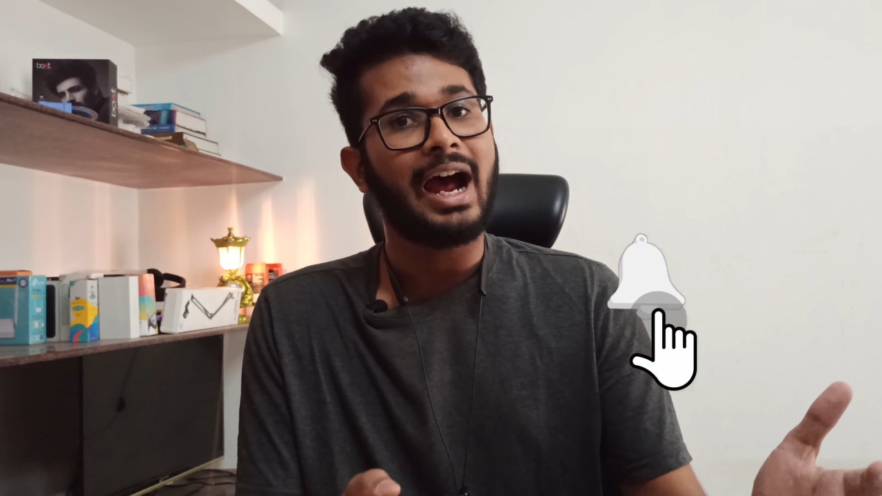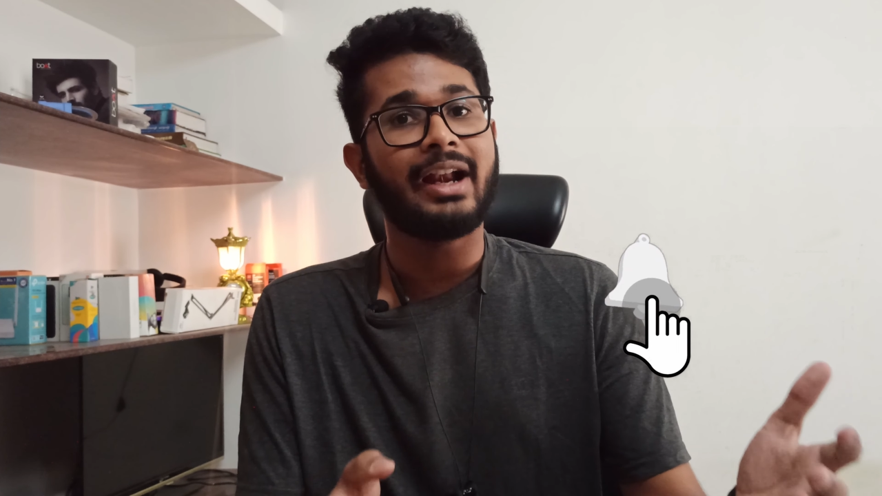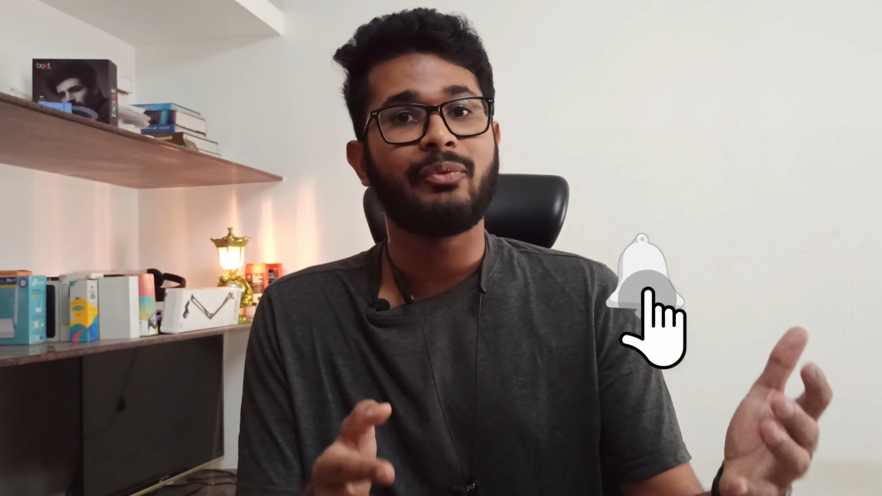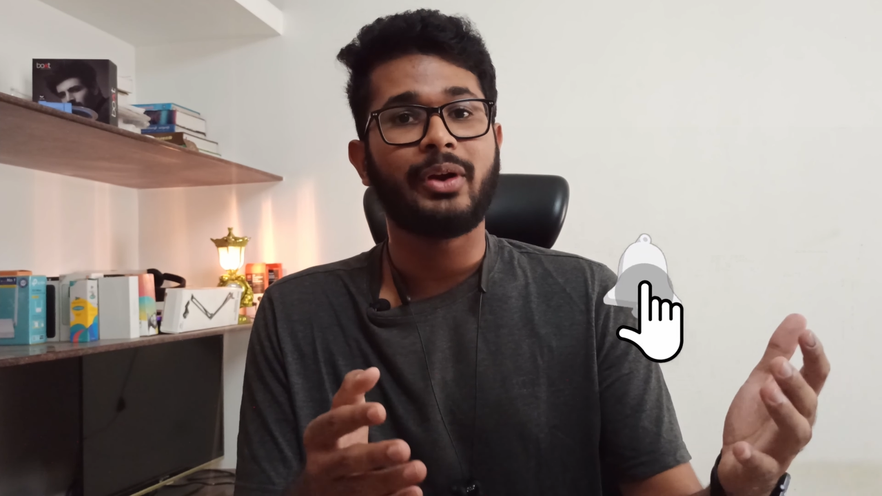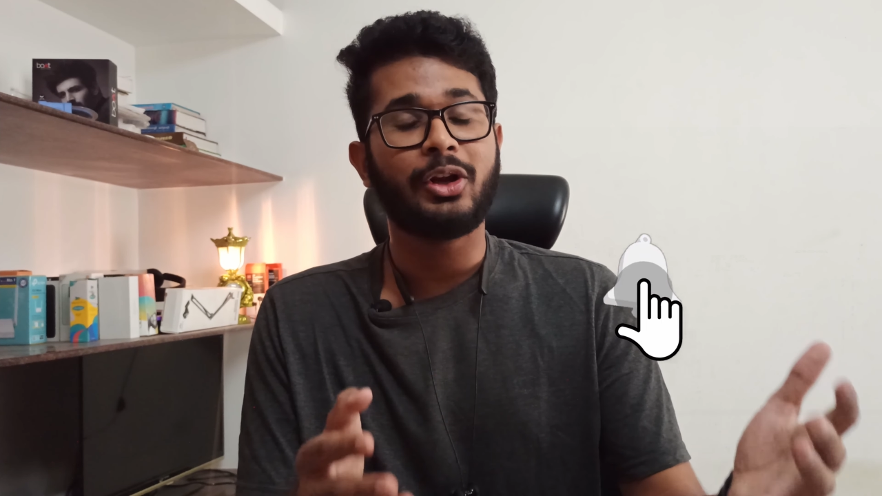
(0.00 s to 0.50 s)

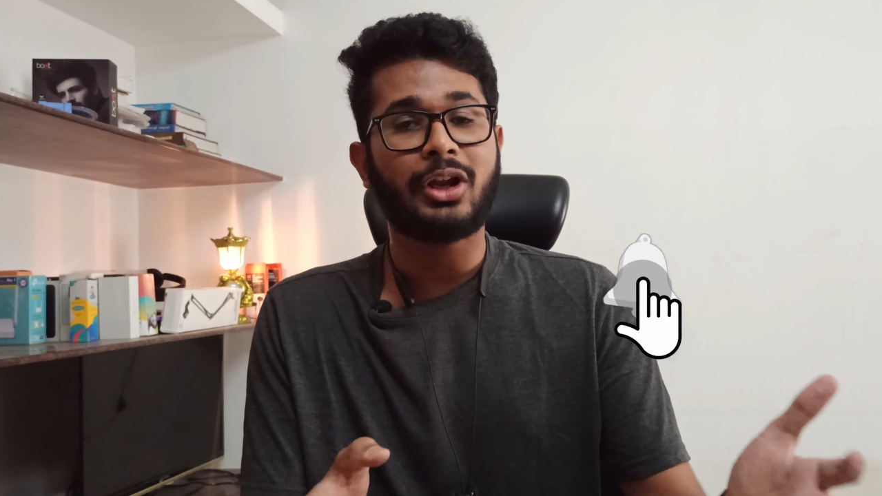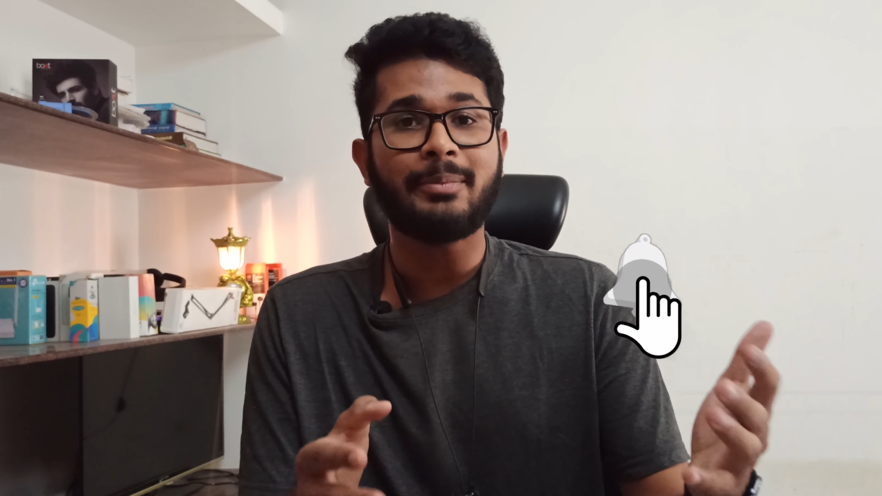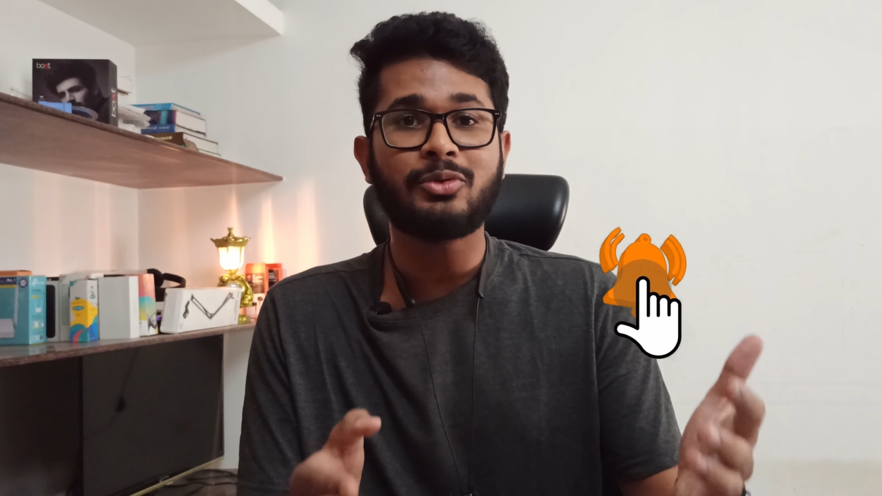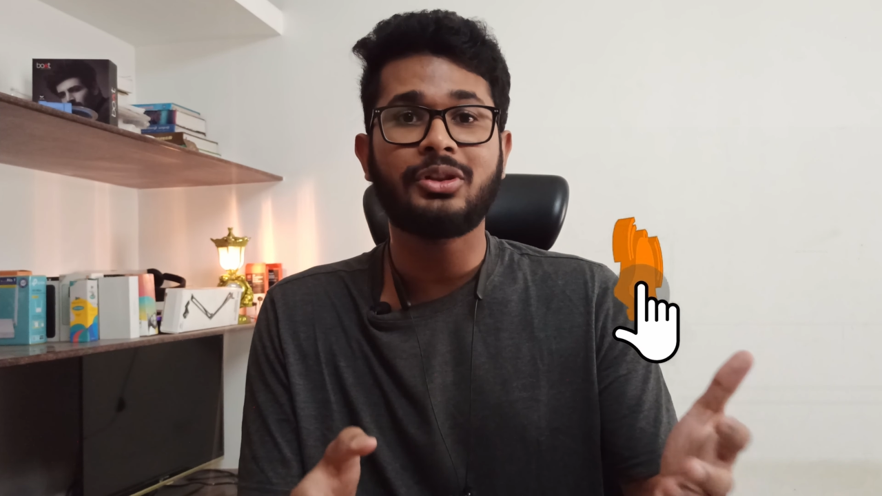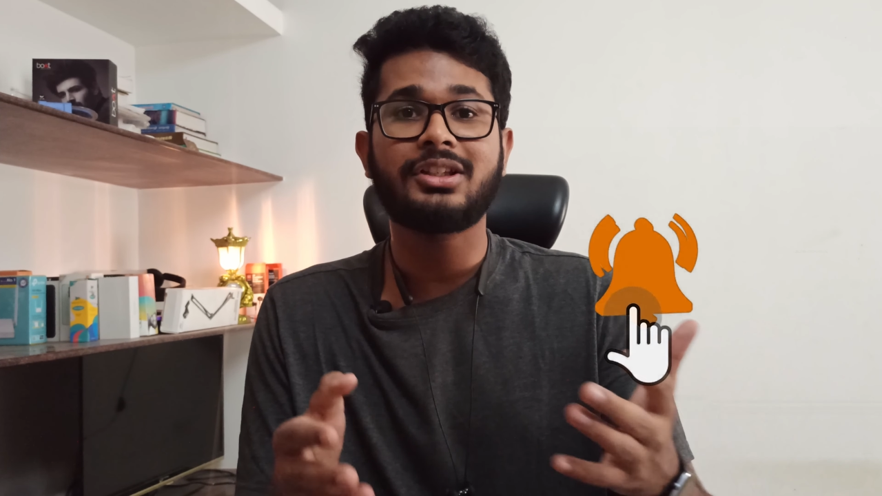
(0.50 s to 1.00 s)
And when it
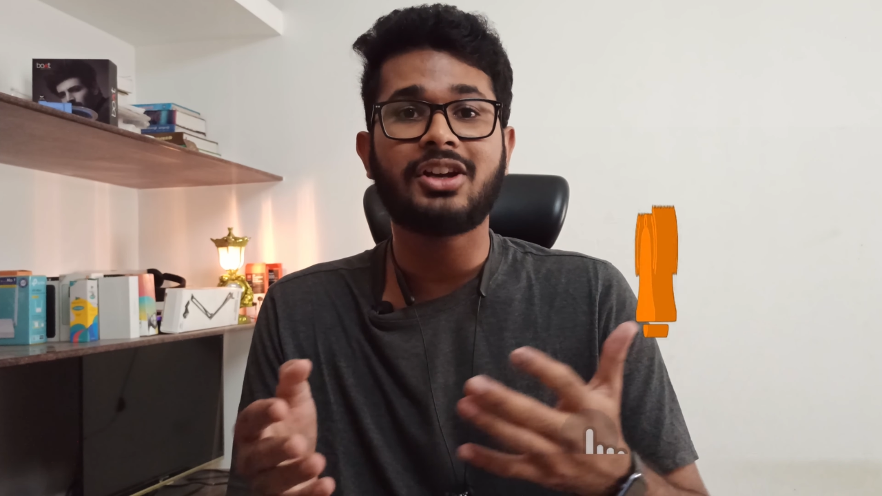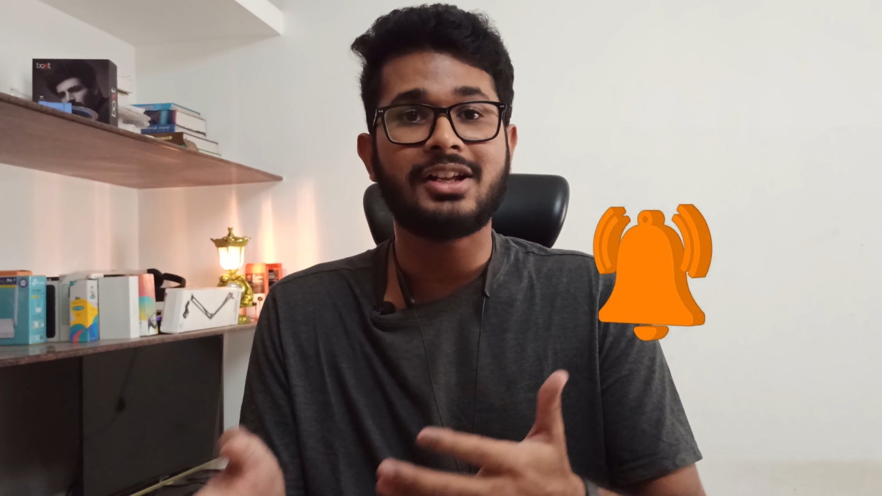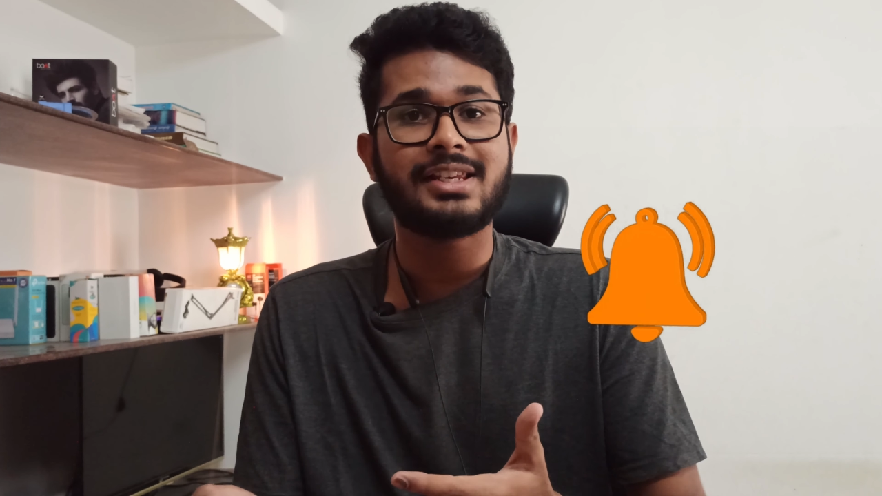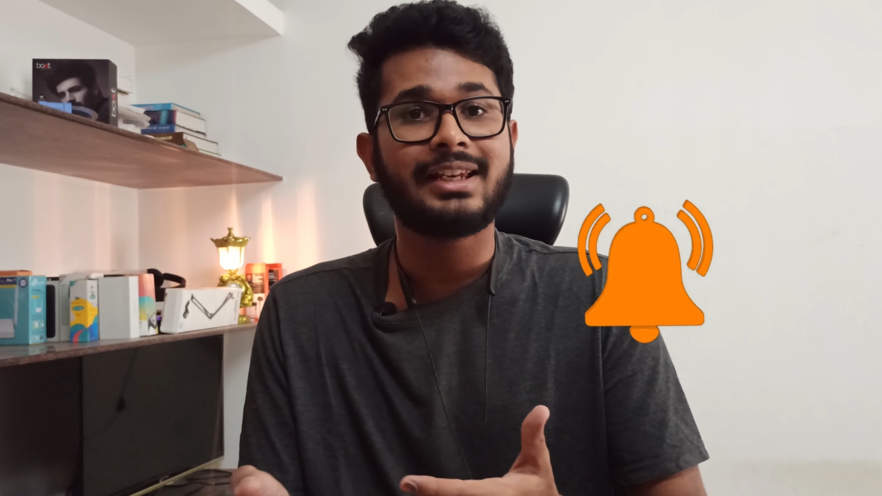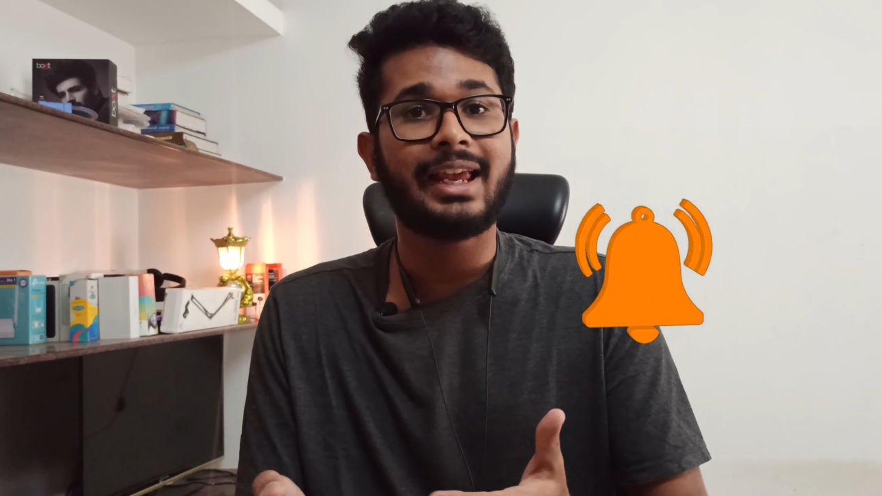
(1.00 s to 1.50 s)
comes to the
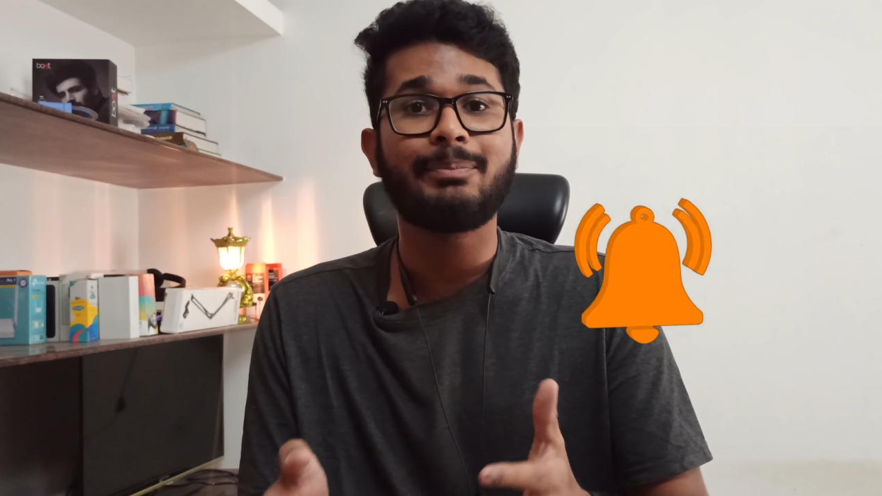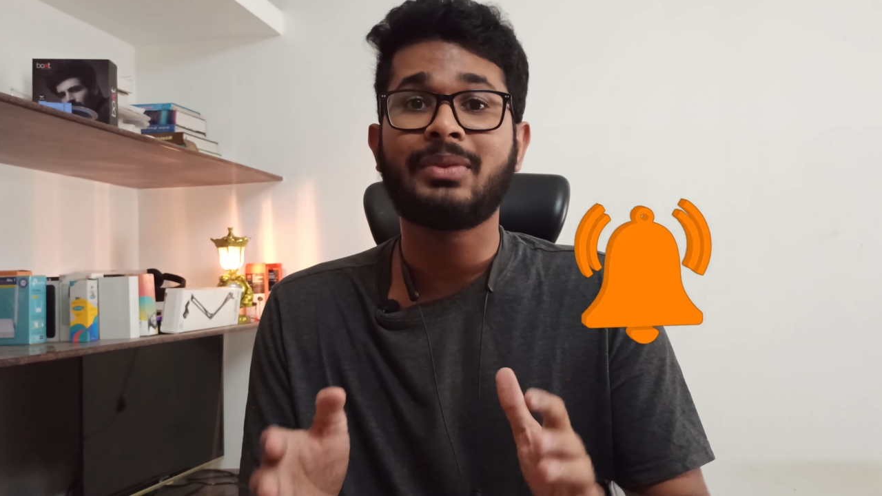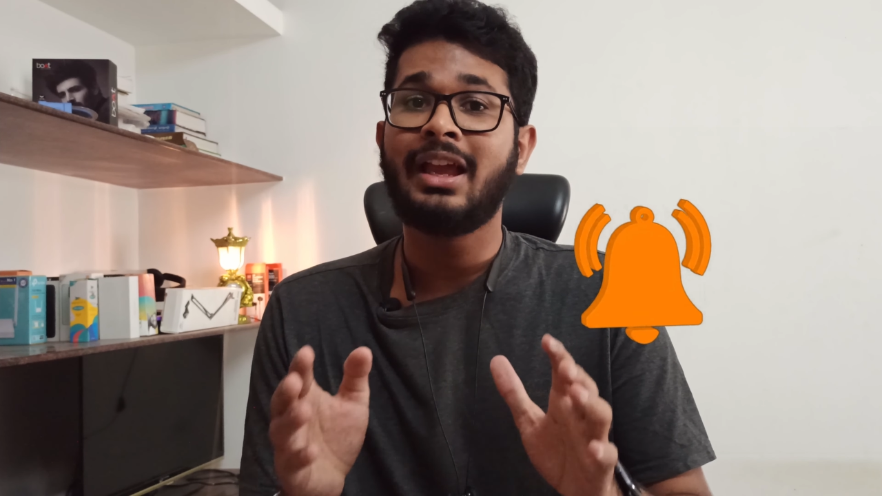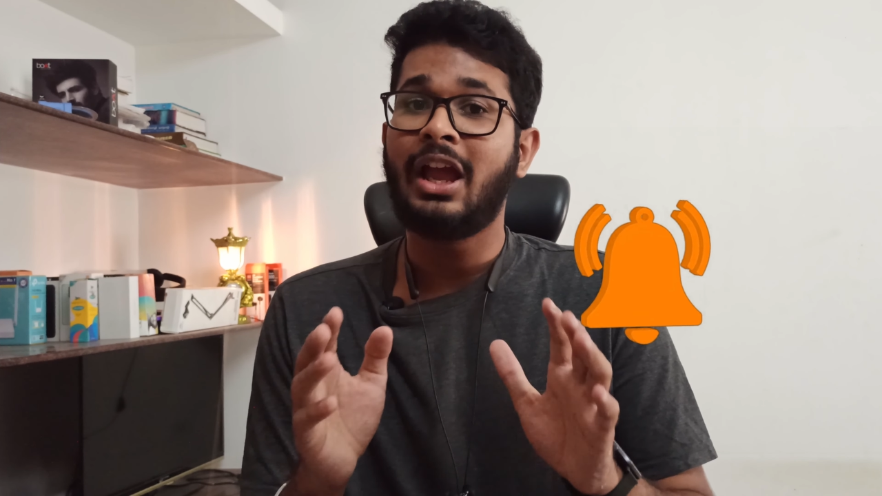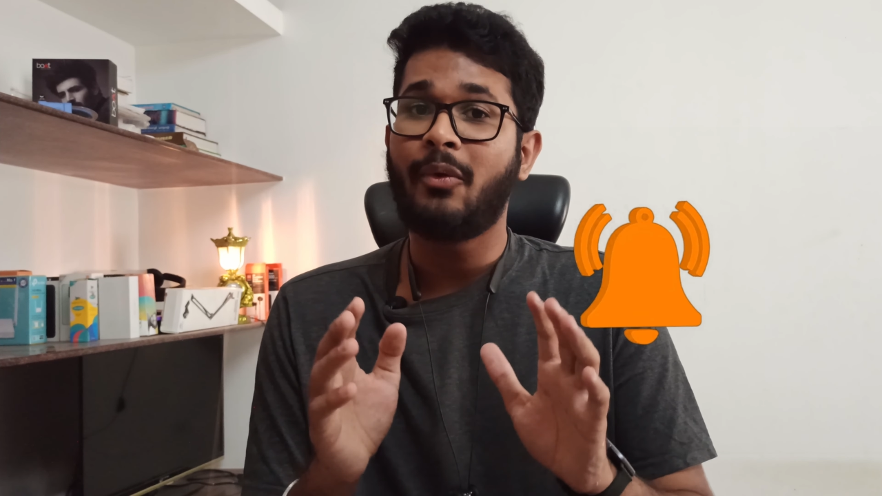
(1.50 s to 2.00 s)
charging
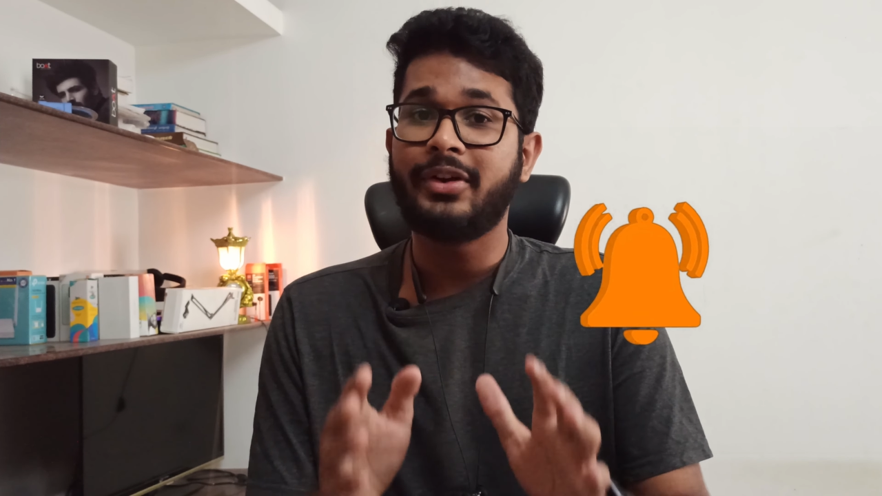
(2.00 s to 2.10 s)
time,